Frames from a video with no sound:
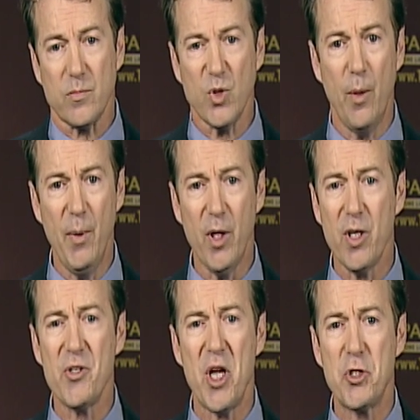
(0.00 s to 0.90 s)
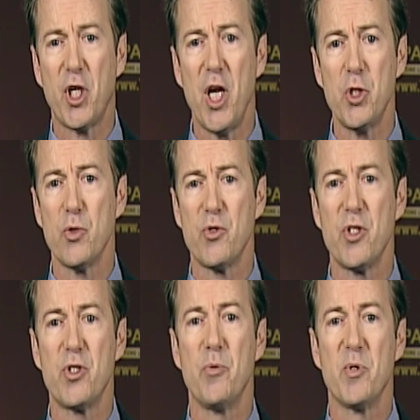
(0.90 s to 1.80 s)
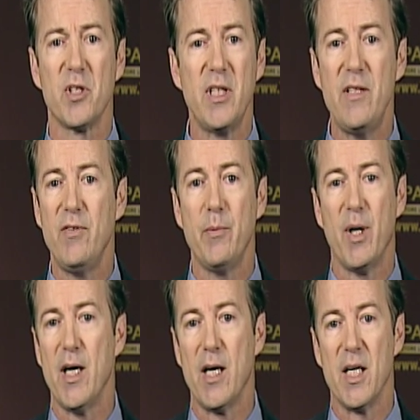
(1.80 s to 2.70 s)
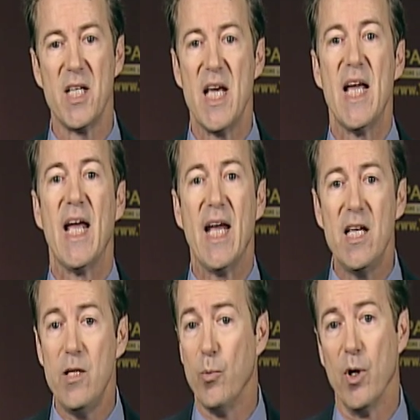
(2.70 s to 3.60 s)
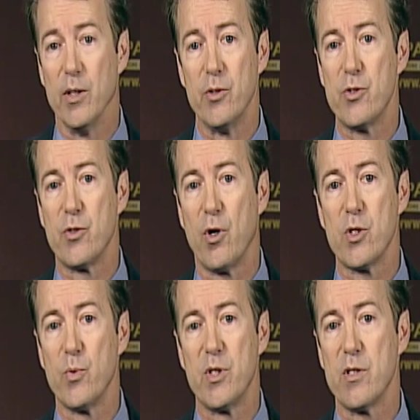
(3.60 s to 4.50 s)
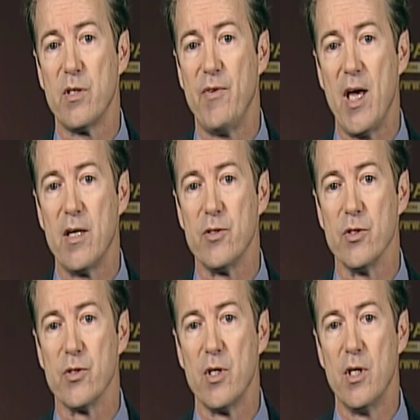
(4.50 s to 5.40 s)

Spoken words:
America's educational system is leaving behind anyone who starts with disadvantages.